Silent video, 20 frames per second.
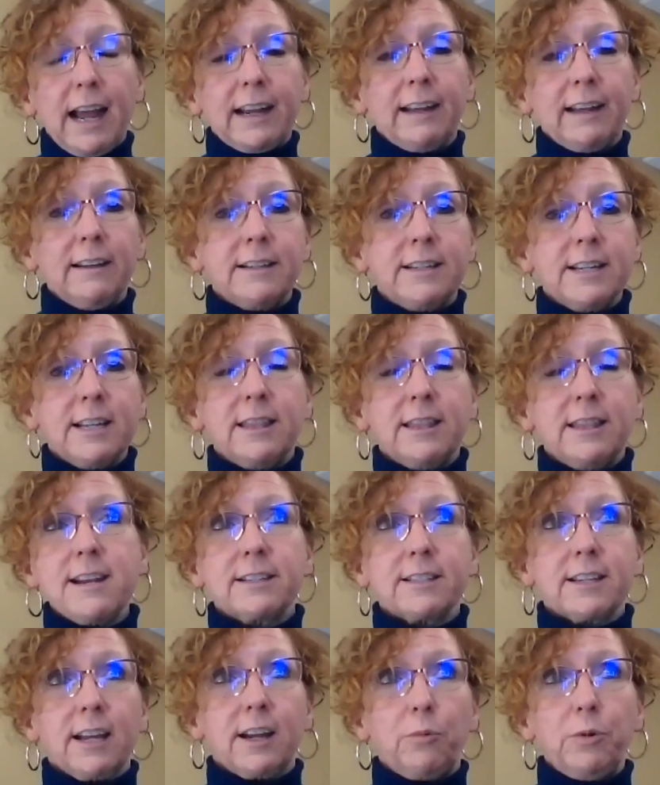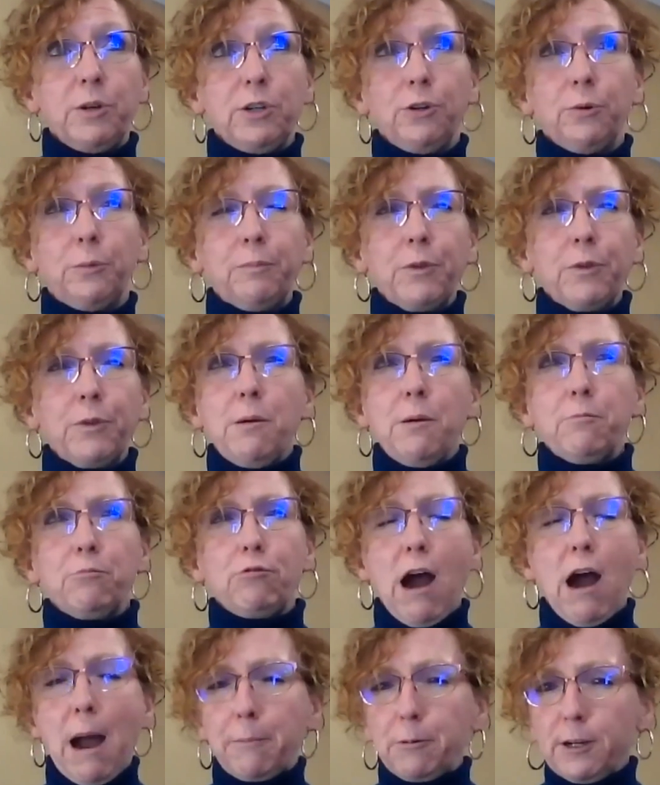I did things like we do
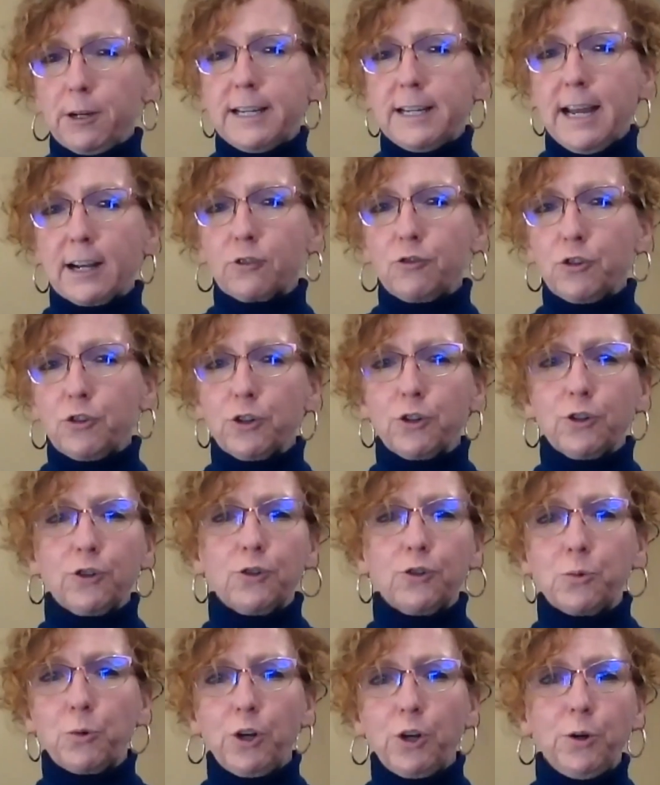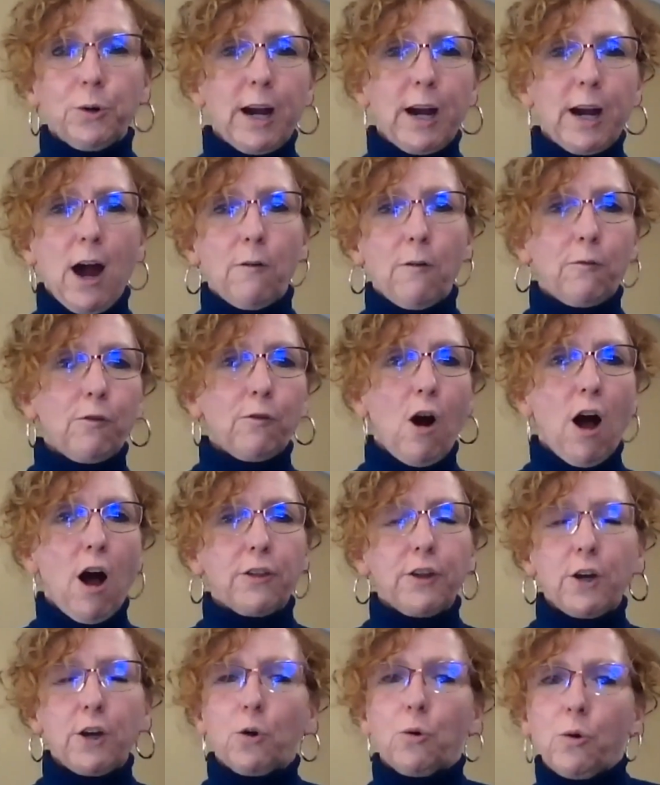property tax returns where you account for
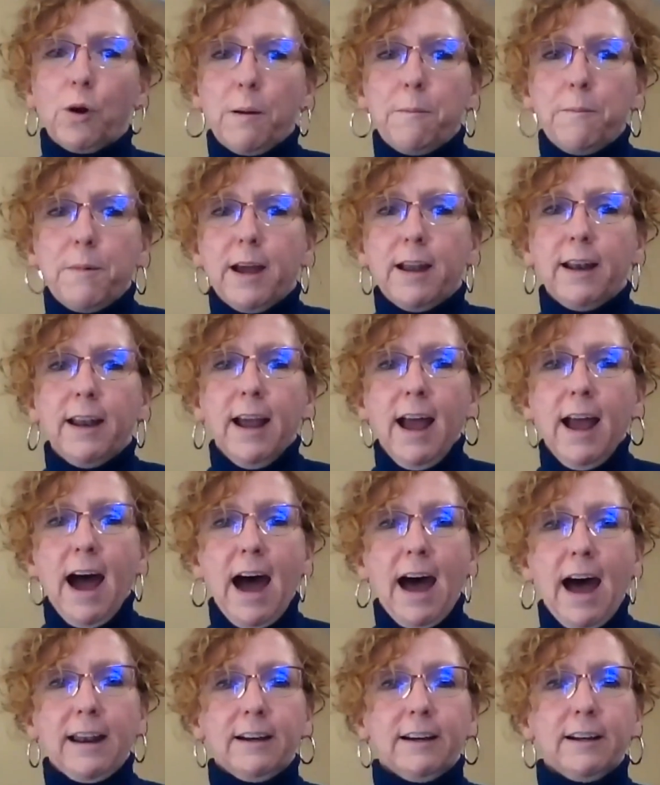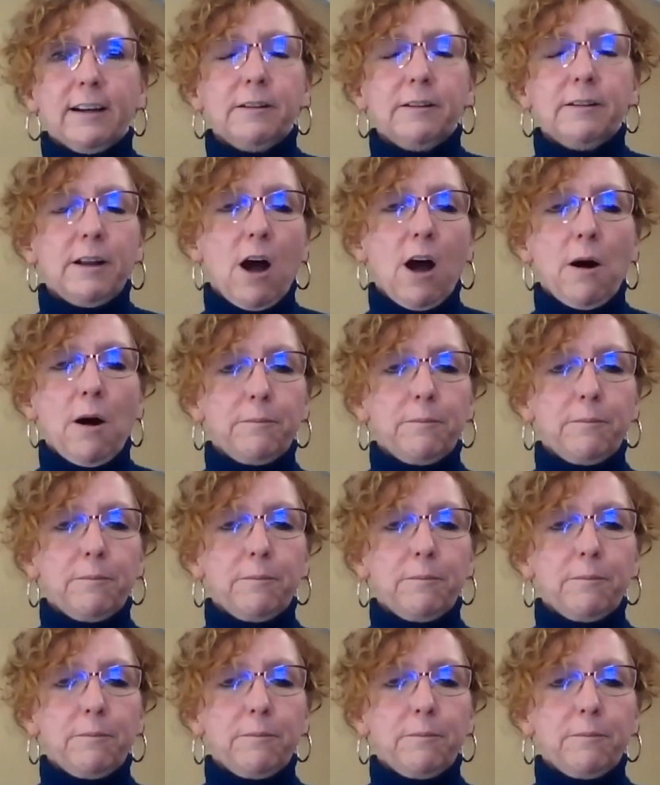all the equipment on a